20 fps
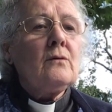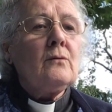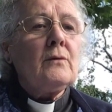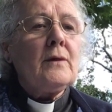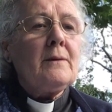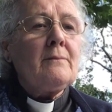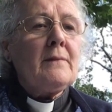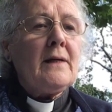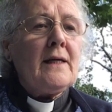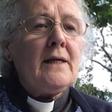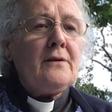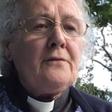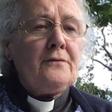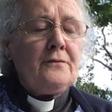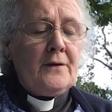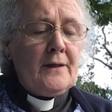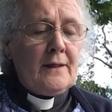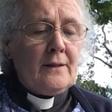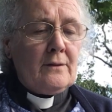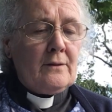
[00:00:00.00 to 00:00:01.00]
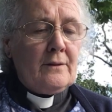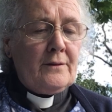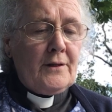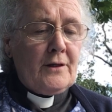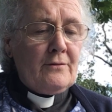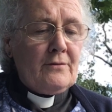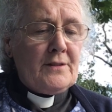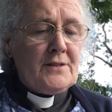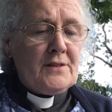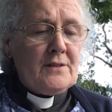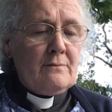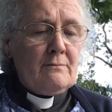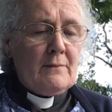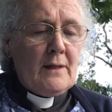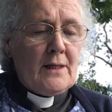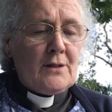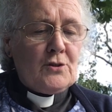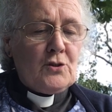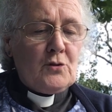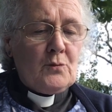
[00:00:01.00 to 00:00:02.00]
We may feel there isn't
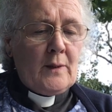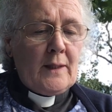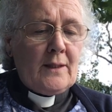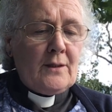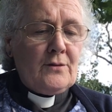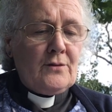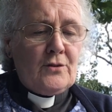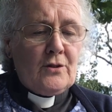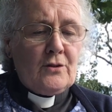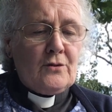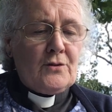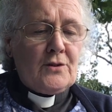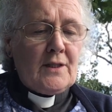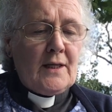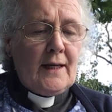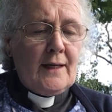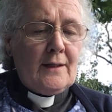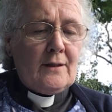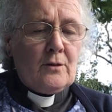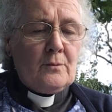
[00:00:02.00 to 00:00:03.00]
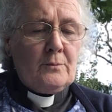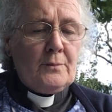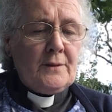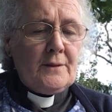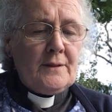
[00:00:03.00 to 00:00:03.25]
much we can do to help,